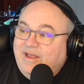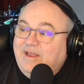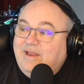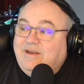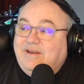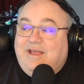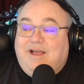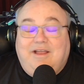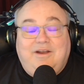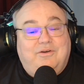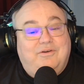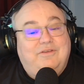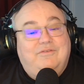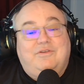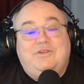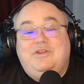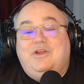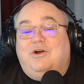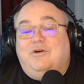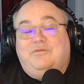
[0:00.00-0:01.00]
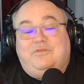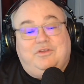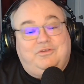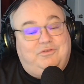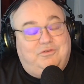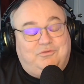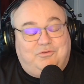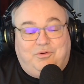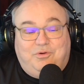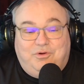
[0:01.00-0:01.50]
Now, I don't even know if this
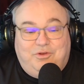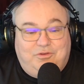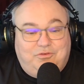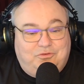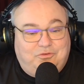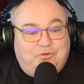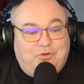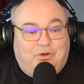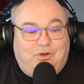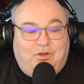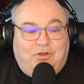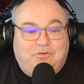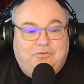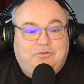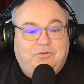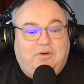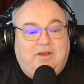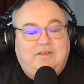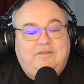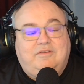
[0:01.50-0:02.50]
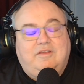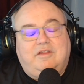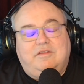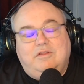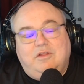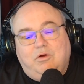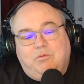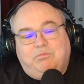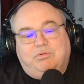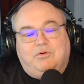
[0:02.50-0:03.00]
is going to install. So I said,
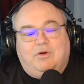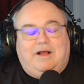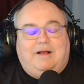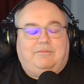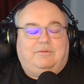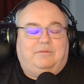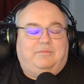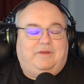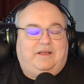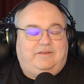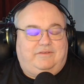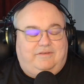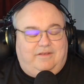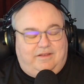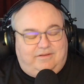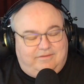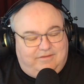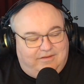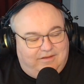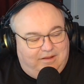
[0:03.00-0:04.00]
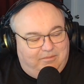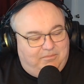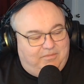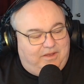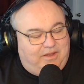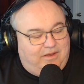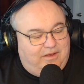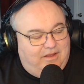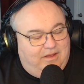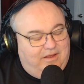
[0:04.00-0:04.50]
no problem. I said,
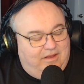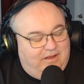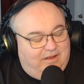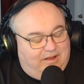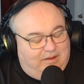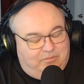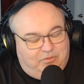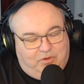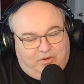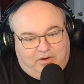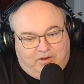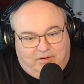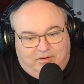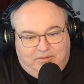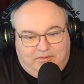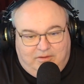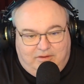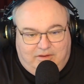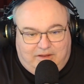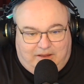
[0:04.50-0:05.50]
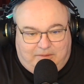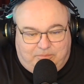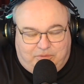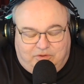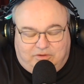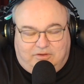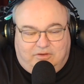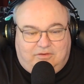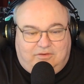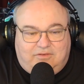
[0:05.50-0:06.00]
I
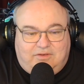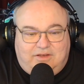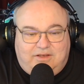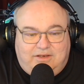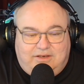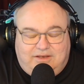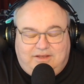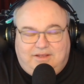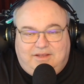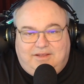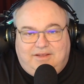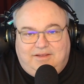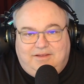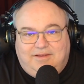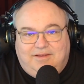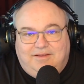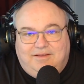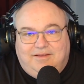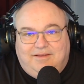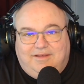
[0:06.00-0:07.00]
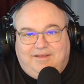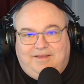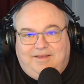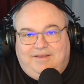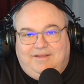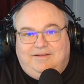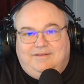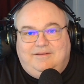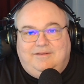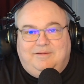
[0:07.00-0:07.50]
put the CD
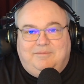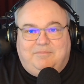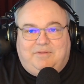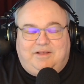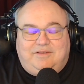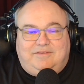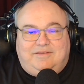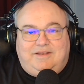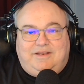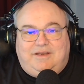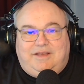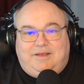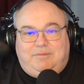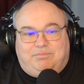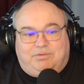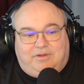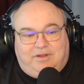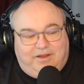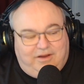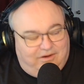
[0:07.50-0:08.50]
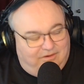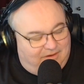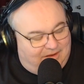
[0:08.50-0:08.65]
in my CD player.